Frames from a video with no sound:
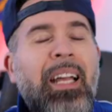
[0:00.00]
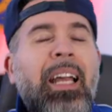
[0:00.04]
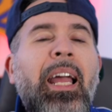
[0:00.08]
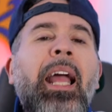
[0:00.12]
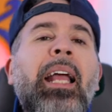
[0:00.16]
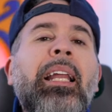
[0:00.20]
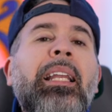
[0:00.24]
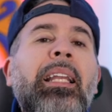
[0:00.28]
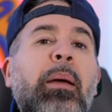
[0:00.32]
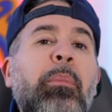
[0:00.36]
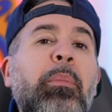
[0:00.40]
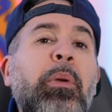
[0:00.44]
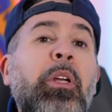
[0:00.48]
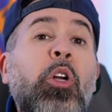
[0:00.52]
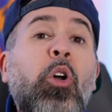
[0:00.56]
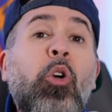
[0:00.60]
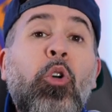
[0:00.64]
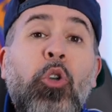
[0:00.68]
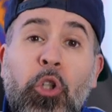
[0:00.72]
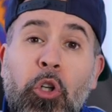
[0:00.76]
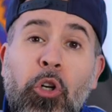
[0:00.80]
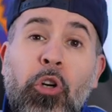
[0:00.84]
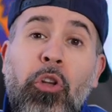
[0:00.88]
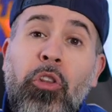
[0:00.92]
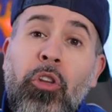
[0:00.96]
And let me know
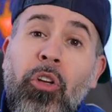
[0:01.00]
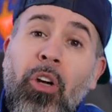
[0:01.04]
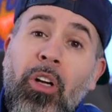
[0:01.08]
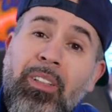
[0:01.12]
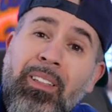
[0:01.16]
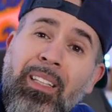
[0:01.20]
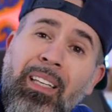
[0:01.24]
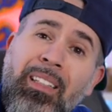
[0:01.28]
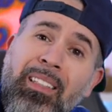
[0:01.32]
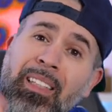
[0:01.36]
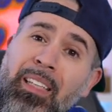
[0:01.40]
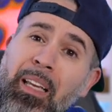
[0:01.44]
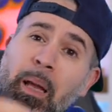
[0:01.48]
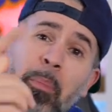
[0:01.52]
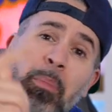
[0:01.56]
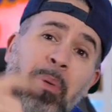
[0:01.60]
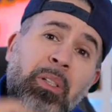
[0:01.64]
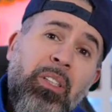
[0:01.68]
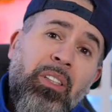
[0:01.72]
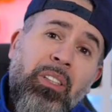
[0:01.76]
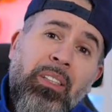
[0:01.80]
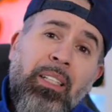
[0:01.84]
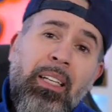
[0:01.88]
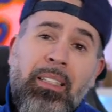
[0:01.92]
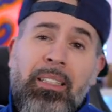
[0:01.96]
your thoughts. I'll see y'all
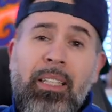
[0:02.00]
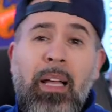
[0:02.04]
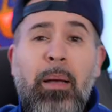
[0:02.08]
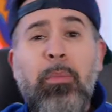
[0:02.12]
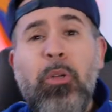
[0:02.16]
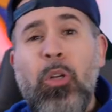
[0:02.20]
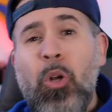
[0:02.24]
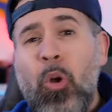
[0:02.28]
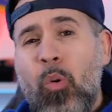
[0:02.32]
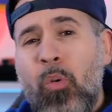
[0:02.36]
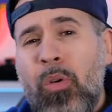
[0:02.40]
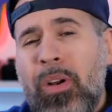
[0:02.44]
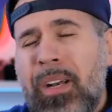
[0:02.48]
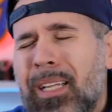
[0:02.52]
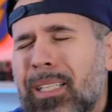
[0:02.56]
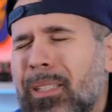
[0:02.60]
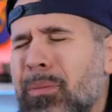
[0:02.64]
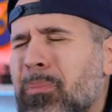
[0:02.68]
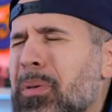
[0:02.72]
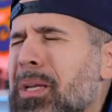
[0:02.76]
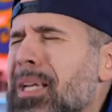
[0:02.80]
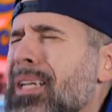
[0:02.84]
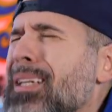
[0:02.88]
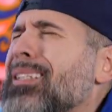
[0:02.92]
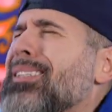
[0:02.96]
bitches next time. You know it is
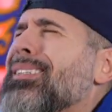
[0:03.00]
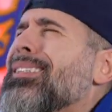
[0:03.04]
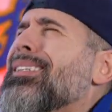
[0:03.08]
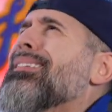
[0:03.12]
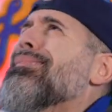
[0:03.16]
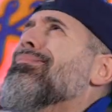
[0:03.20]
biggest